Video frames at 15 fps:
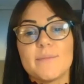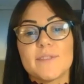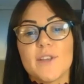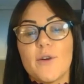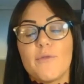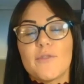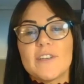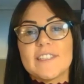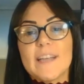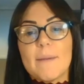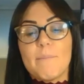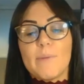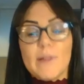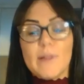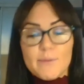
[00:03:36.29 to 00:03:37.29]
So for
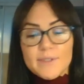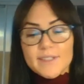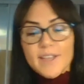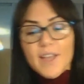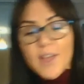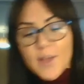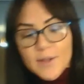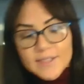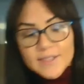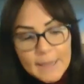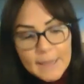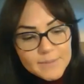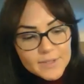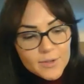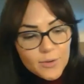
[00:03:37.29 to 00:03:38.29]
example, it was
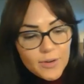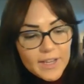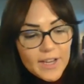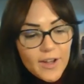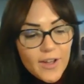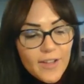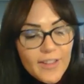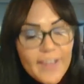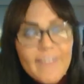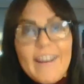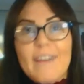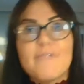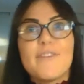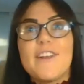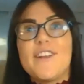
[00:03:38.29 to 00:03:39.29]
Deb's talking earlier and
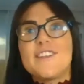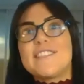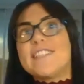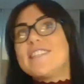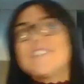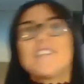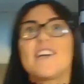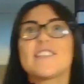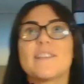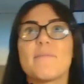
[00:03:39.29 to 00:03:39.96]
I've written her details.